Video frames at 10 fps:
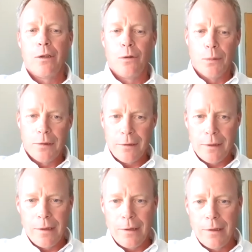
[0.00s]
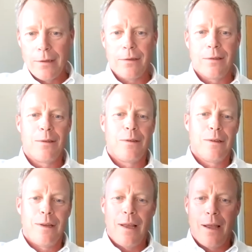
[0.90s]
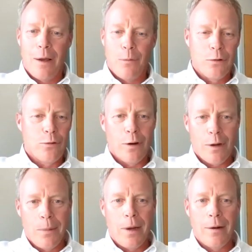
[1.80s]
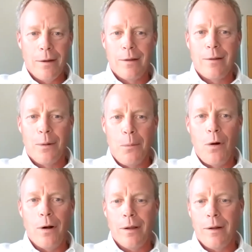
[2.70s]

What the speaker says: "You must study this, and we'll talk about it in the morning."